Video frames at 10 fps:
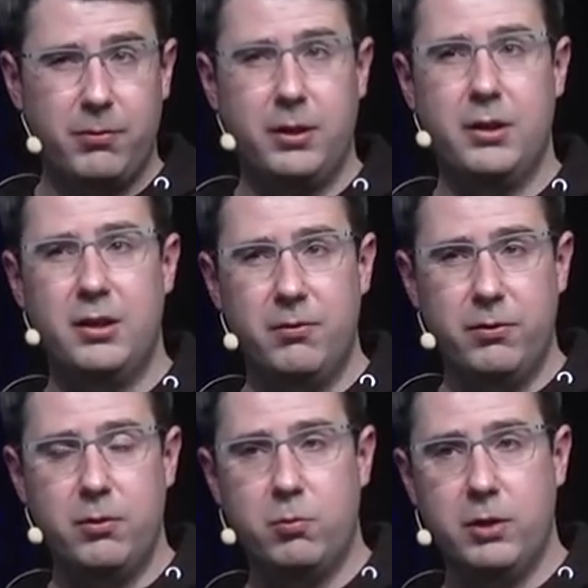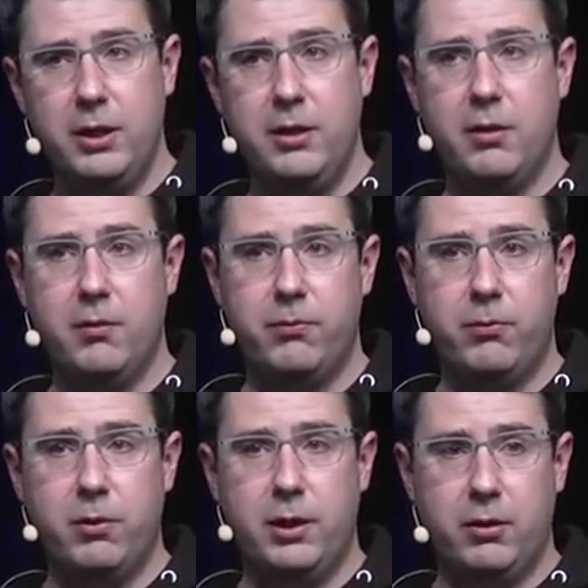I think, in a different way uh,
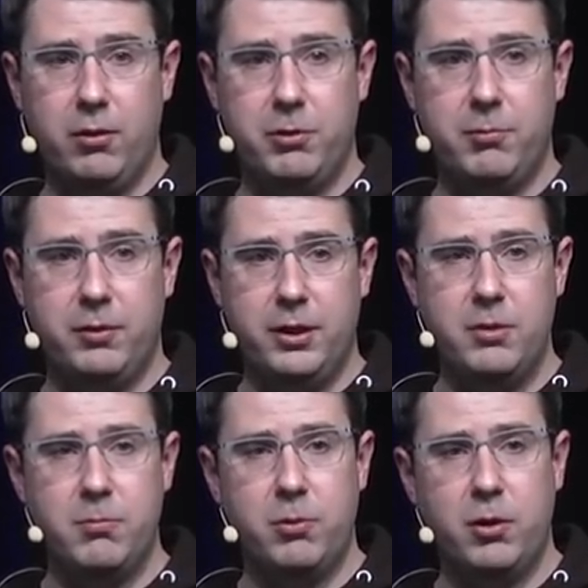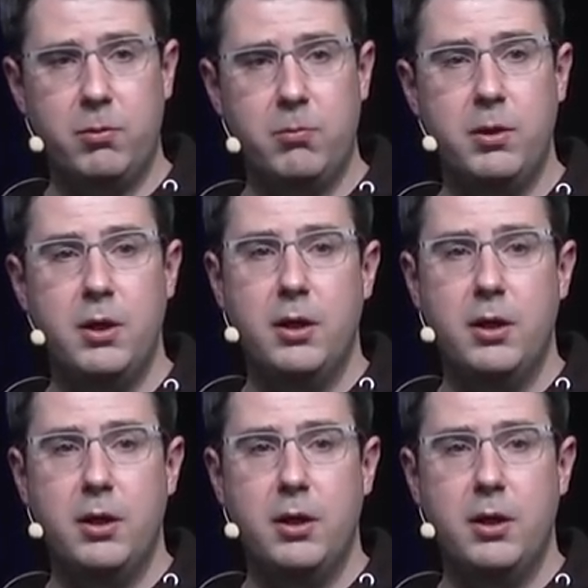for like an optimization problem.